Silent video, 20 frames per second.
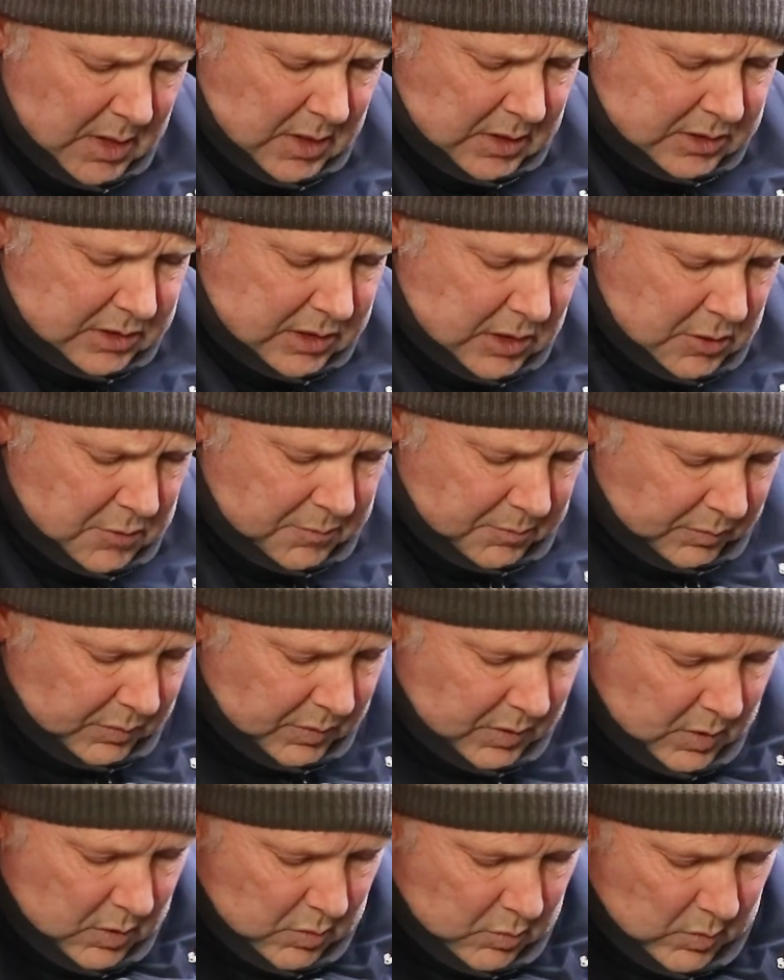So
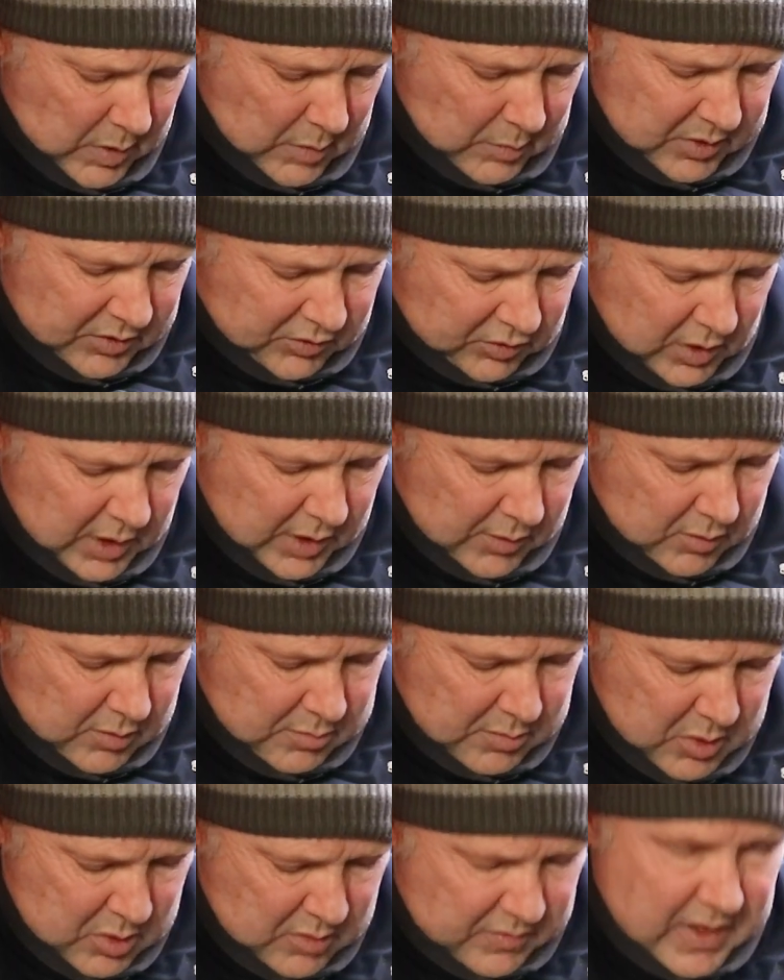when we're trying to
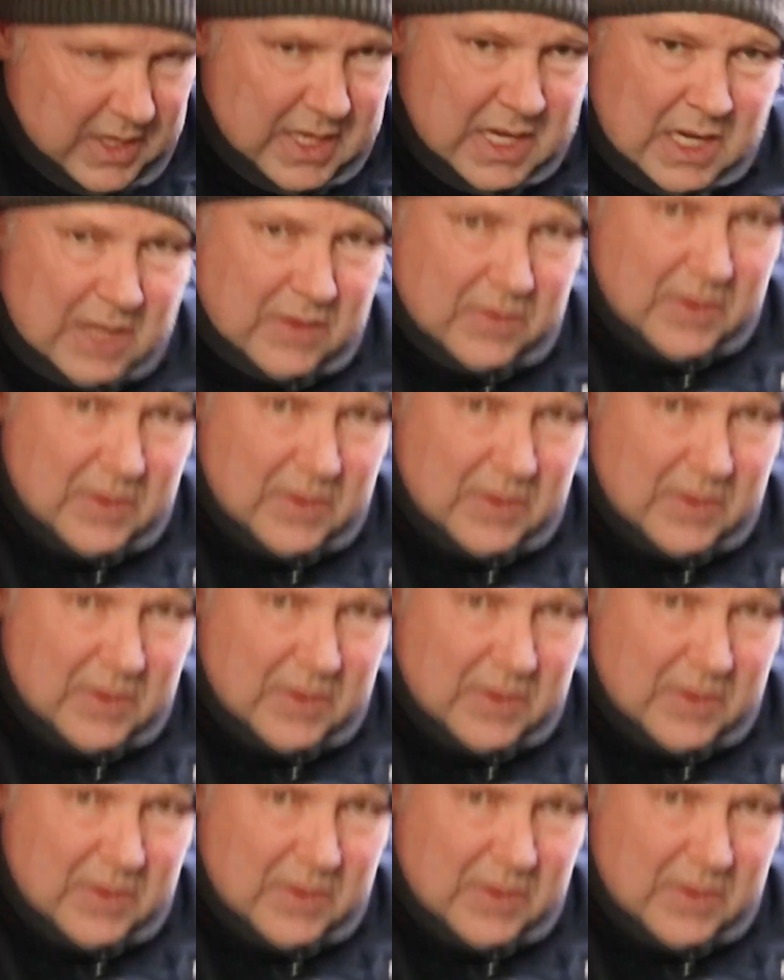remove it, getting